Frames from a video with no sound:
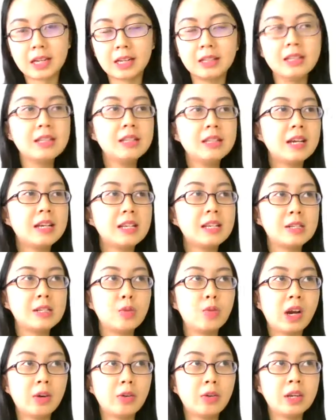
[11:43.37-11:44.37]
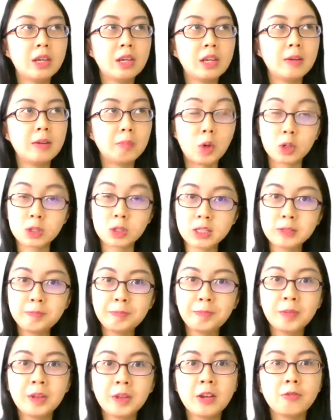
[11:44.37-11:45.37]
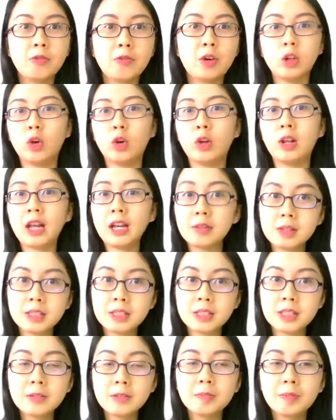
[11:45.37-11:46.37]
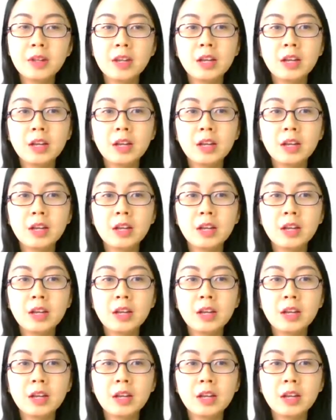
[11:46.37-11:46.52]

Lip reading: I think that is very important for an online meeting.